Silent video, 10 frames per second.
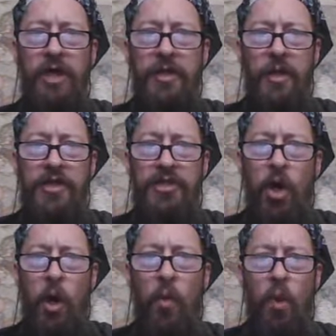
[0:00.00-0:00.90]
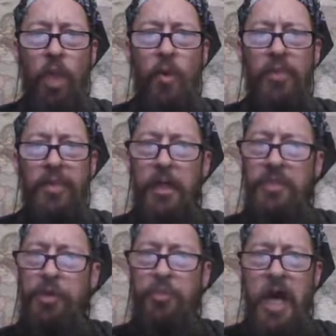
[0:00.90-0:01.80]
and there is no work where there
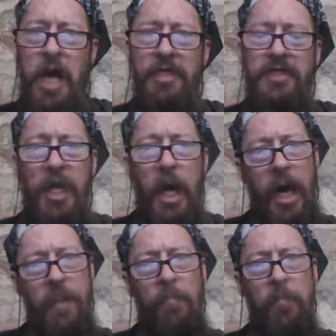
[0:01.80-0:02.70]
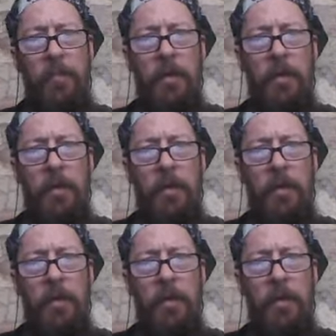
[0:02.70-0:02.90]
is created time.